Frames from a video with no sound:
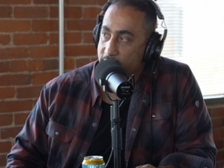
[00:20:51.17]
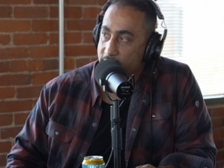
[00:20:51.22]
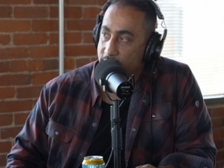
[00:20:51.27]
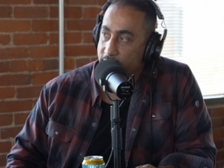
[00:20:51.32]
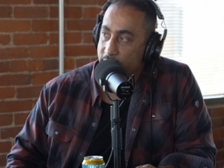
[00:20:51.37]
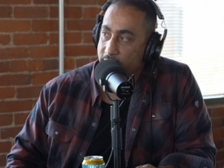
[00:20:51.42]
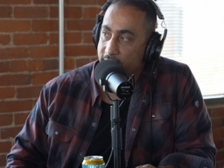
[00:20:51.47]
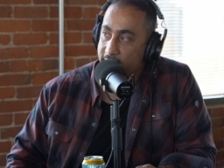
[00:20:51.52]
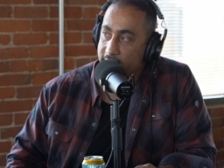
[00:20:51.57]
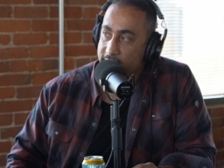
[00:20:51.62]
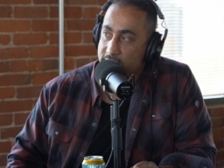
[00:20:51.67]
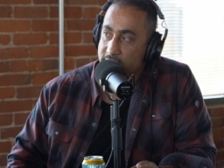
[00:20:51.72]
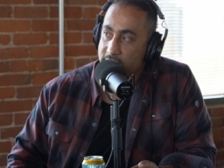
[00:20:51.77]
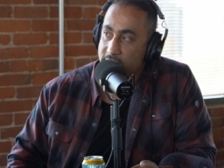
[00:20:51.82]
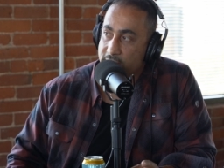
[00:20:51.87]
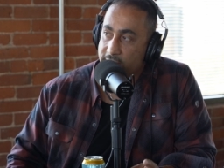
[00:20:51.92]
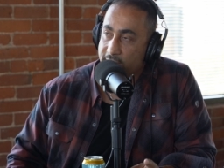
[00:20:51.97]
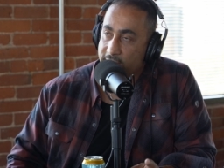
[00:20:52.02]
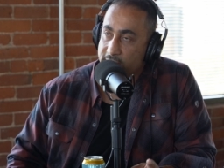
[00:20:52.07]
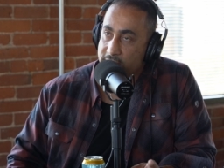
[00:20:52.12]
That's
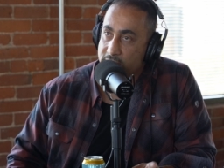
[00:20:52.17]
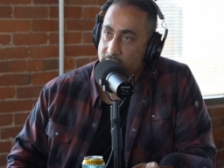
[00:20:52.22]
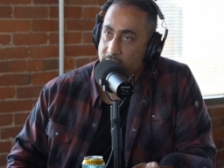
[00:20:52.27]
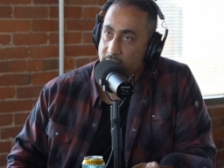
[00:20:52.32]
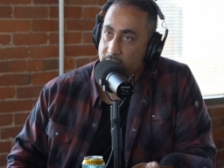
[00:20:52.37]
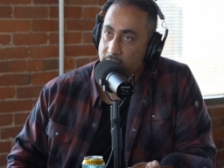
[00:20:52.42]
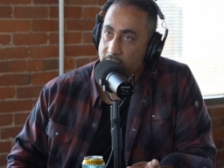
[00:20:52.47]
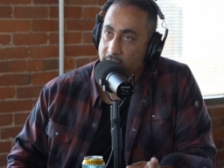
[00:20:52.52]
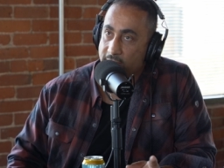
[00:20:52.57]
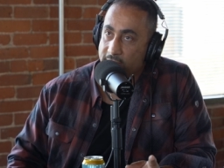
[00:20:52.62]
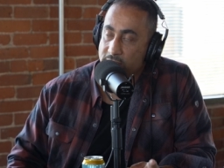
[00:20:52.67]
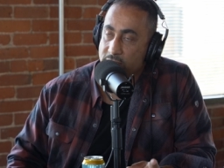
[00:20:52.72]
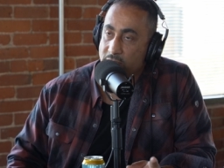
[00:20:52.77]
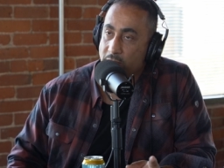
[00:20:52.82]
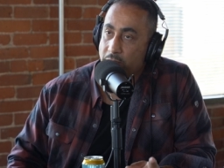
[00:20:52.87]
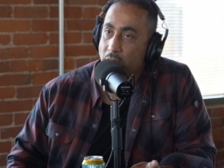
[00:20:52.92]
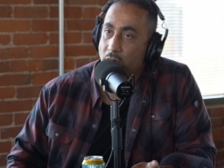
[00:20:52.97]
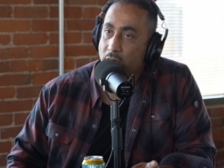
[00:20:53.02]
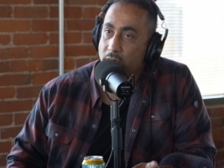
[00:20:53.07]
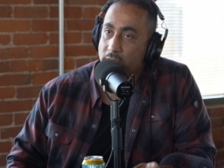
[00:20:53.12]

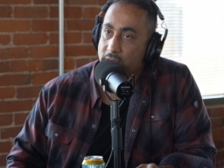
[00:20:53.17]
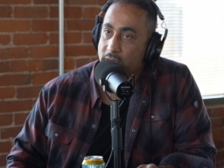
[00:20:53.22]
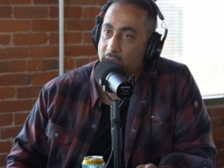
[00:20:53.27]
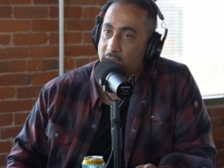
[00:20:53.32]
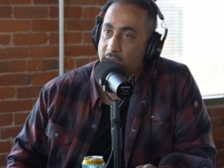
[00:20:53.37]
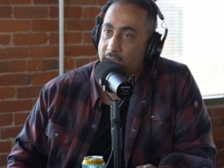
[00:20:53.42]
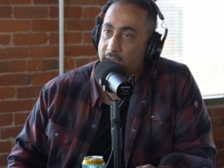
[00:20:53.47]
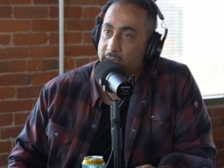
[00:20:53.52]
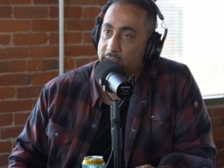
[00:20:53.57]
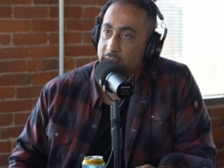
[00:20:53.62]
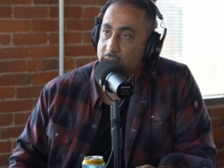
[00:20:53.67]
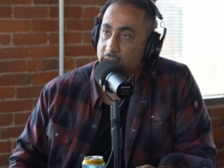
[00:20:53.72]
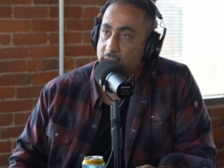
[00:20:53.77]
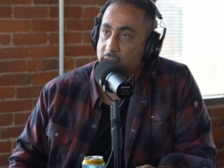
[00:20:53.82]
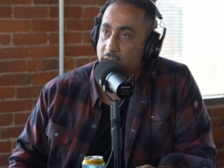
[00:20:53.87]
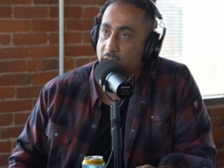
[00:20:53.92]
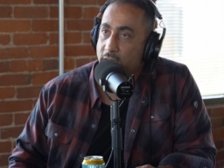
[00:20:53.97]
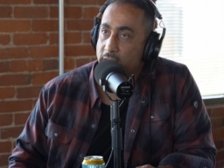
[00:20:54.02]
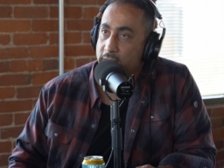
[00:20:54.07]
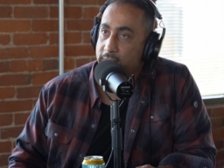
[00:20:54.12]
the part that I did
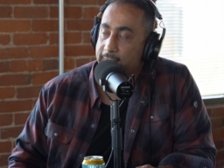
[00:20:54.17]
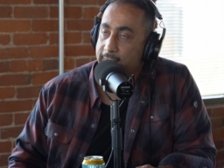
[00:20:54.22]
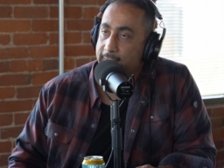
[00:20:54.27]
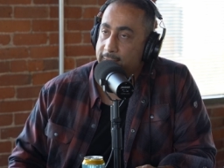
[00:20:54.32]
not